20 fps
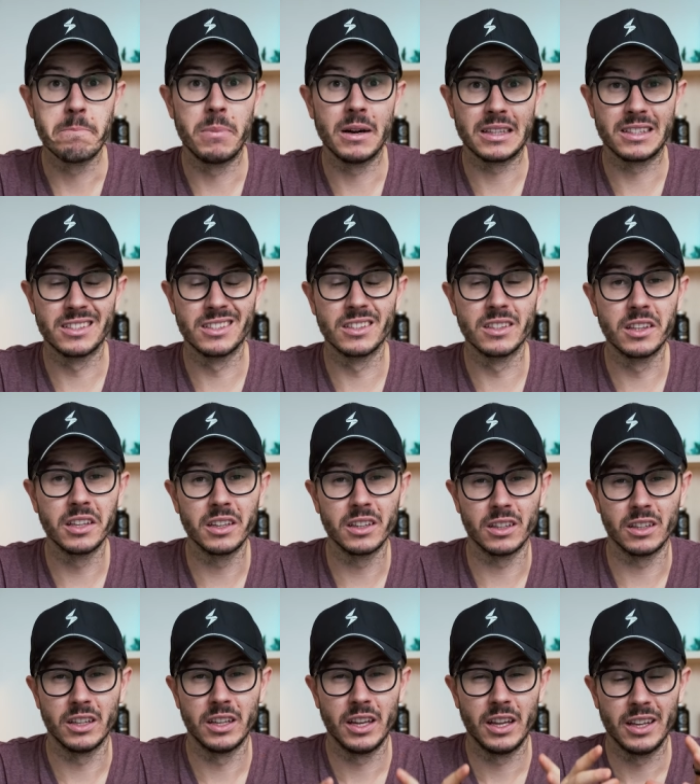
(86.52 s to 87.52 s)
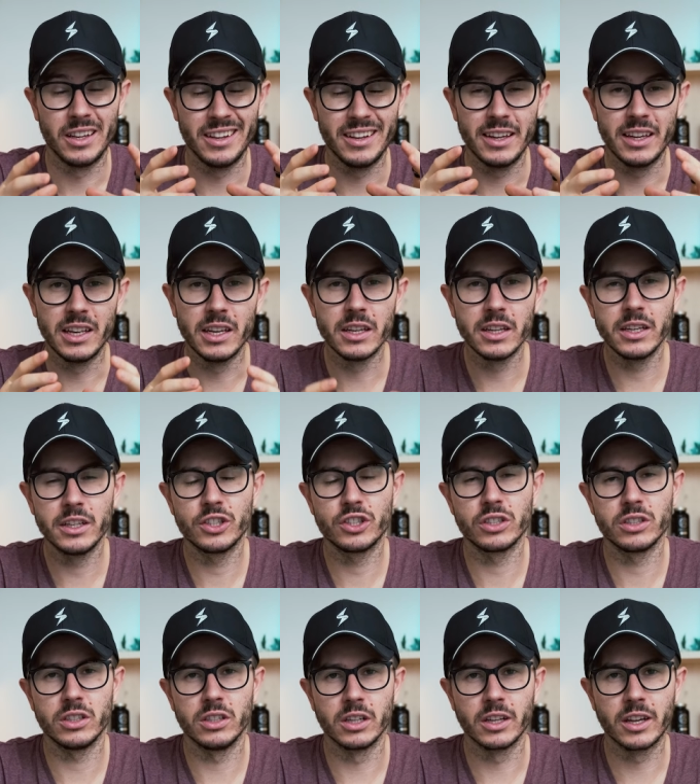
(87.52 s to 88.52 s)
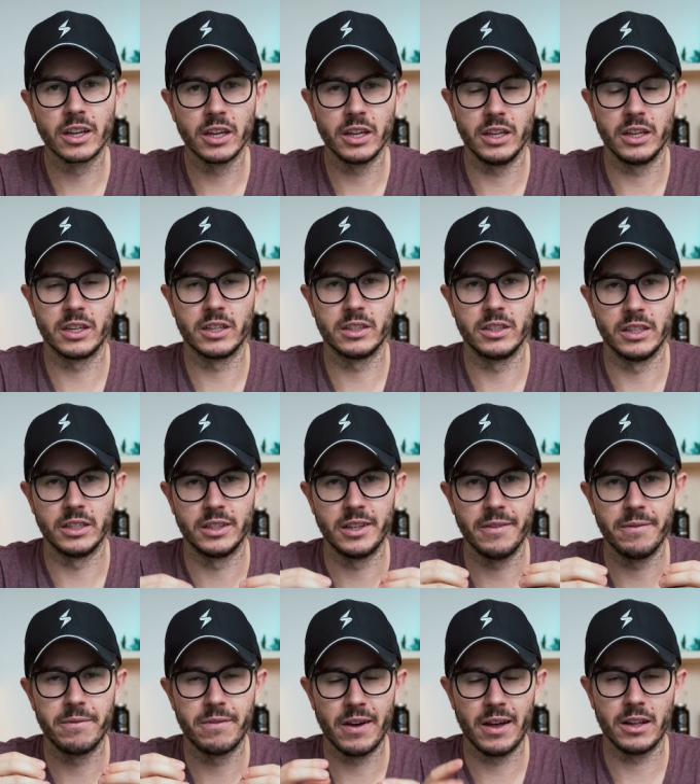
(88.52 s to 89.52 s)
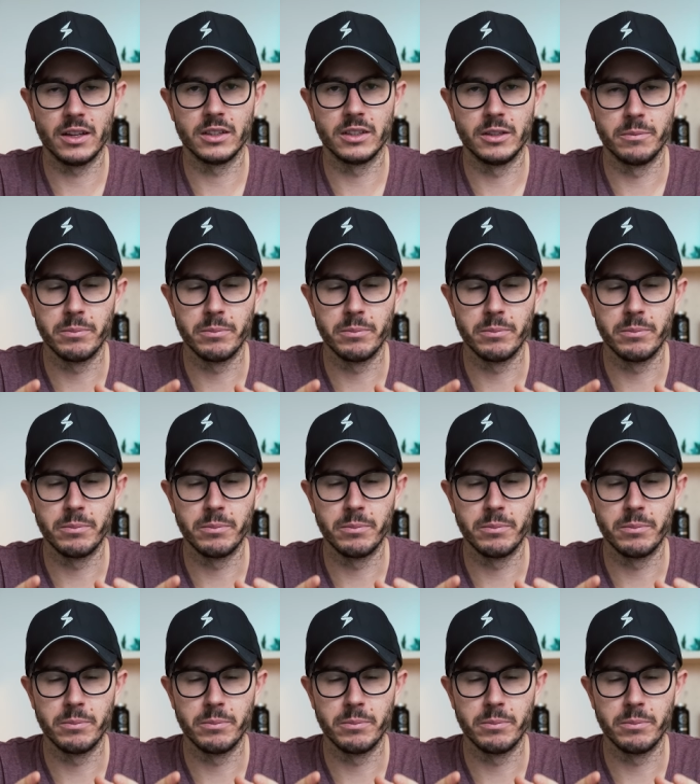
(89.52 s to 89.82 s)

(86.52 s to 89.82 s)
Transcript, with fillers: but still the initial kick that they felt,